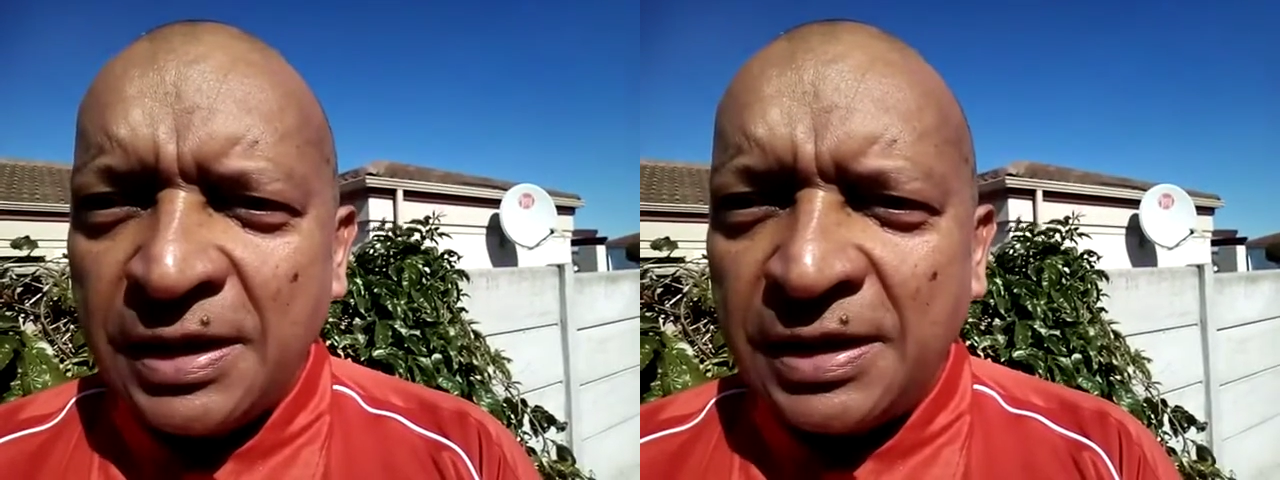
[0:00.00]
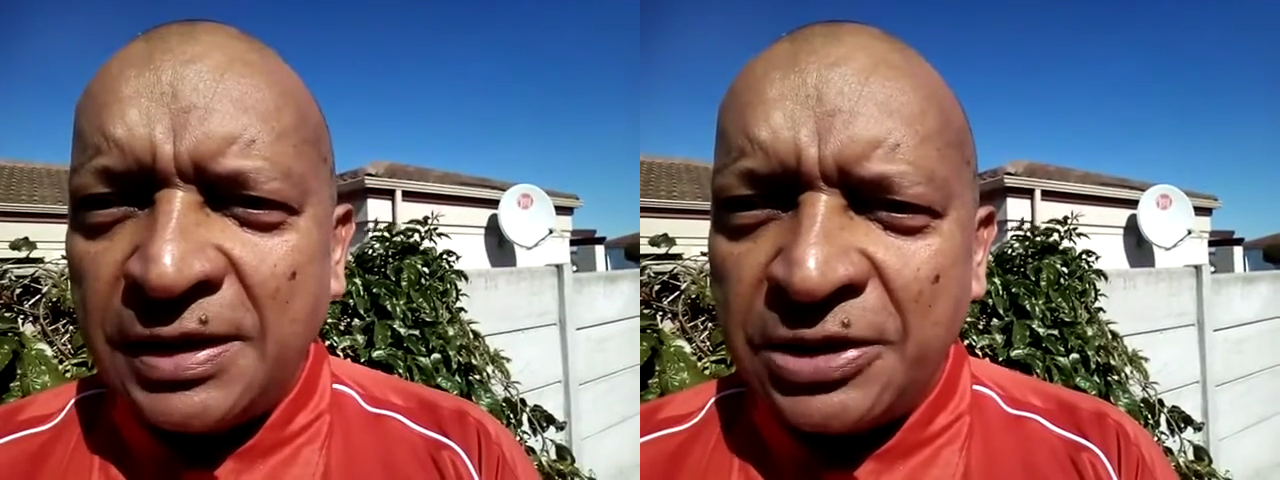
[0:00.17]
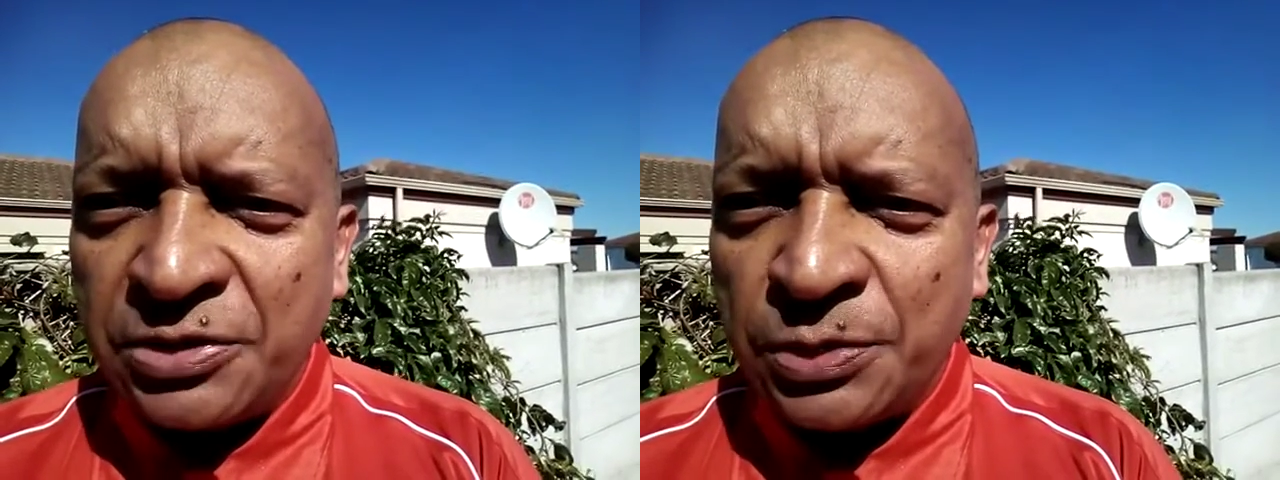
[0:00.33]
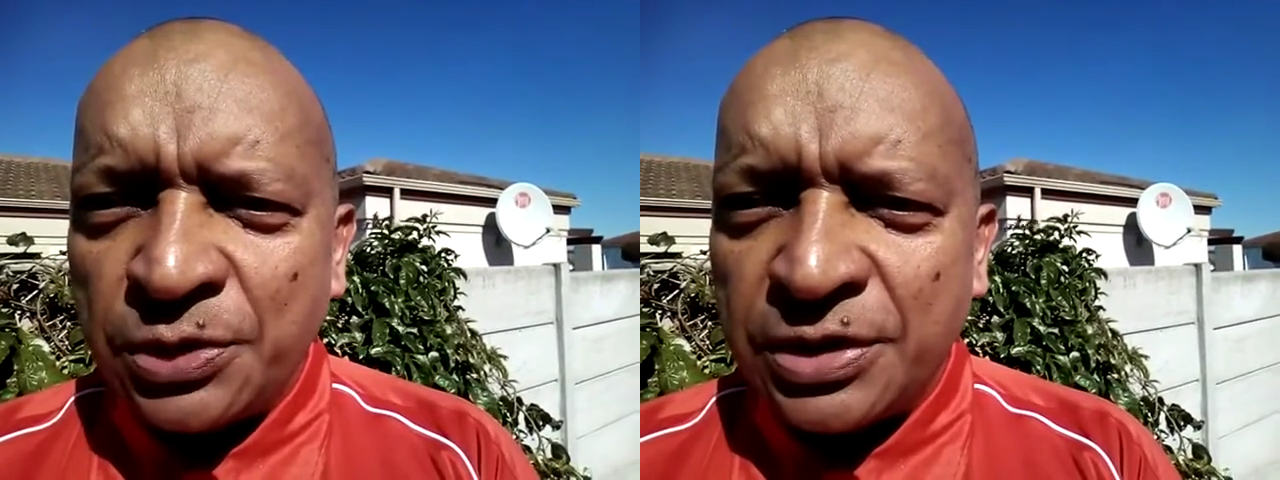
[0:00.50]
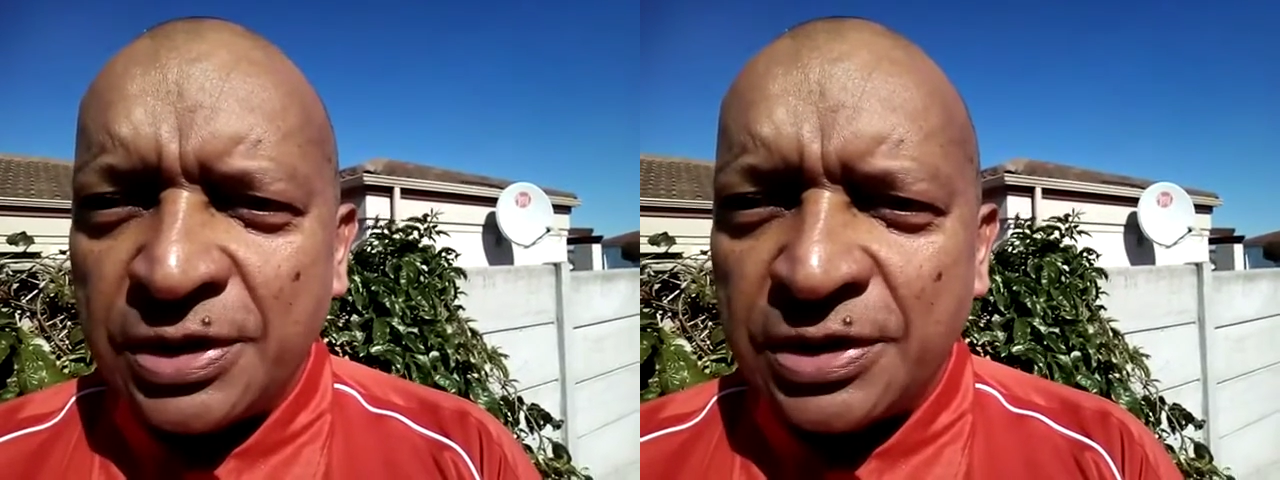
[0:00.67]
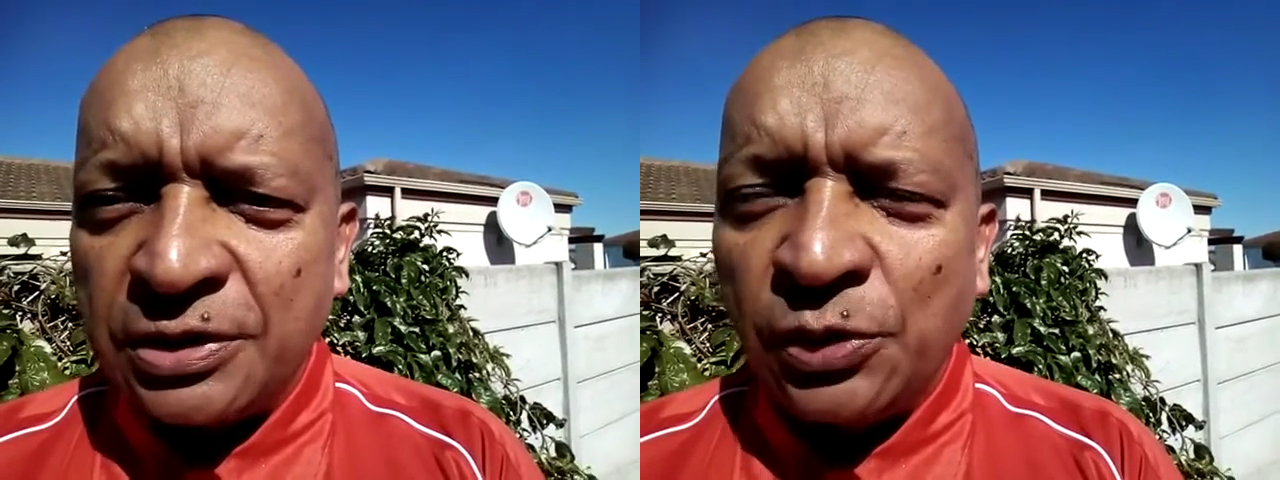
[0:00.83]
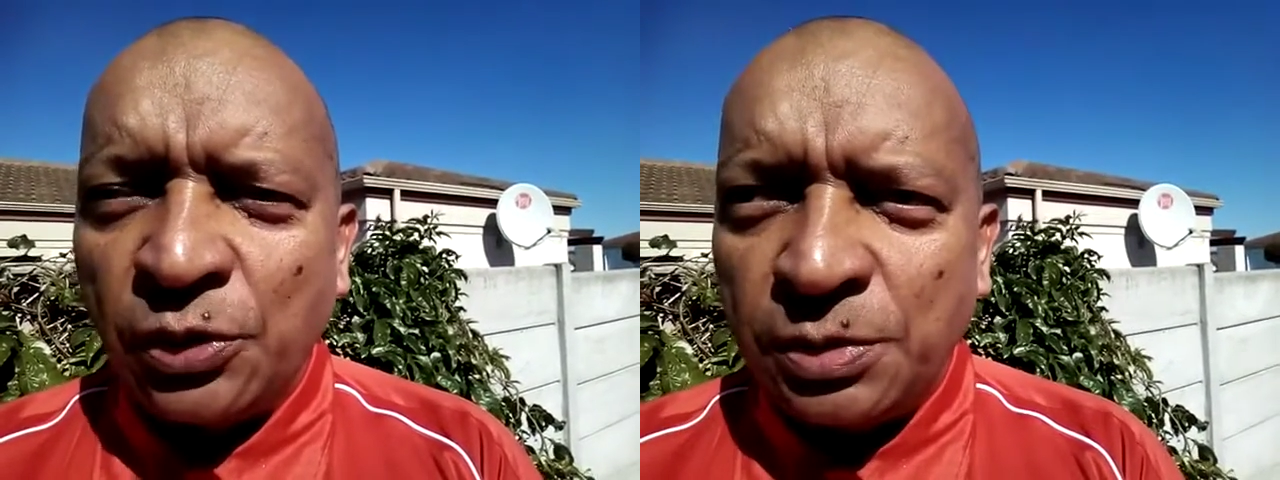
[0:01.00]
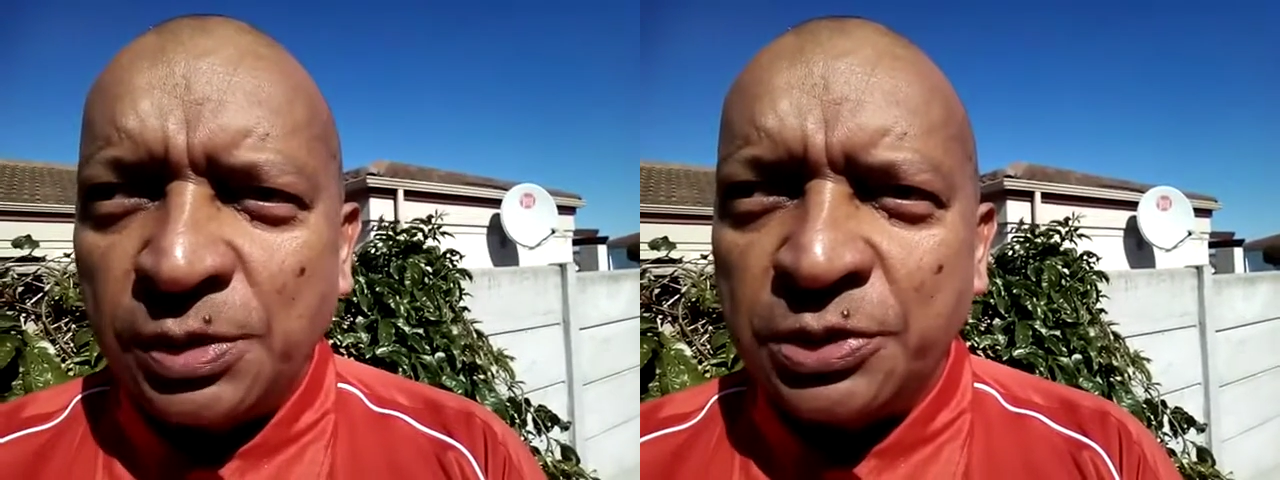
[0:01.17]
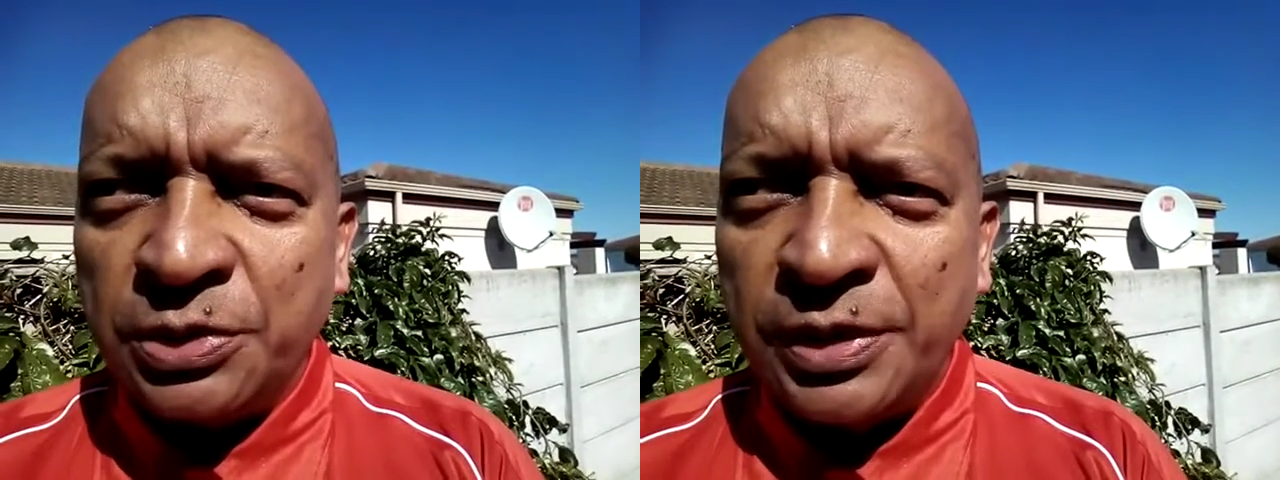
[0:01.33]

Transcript: It is more just normal to